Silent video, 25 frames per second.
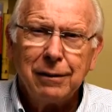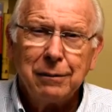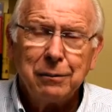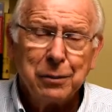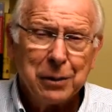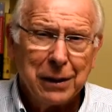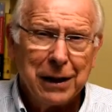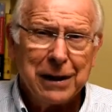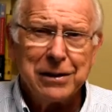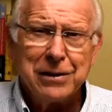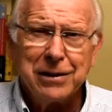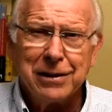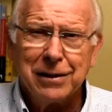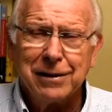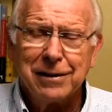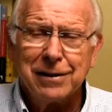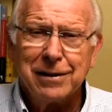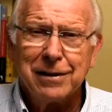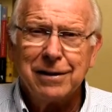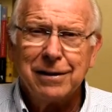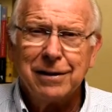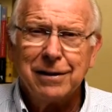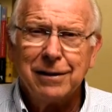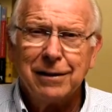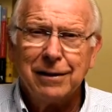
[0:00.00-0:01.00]

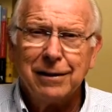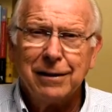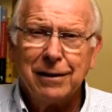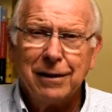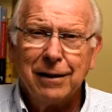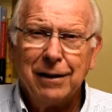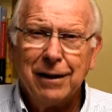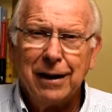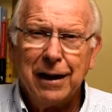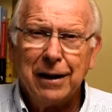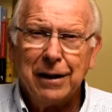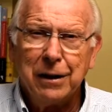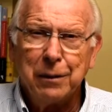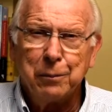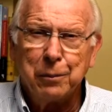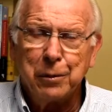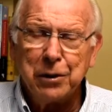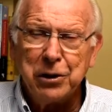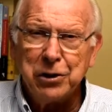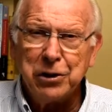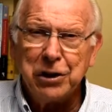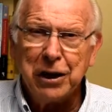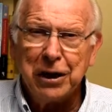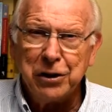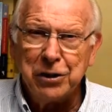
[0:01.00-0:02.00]
presence and
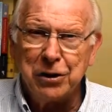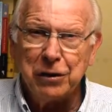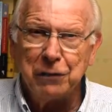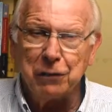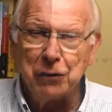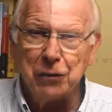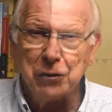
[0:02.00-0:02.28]
appreciation for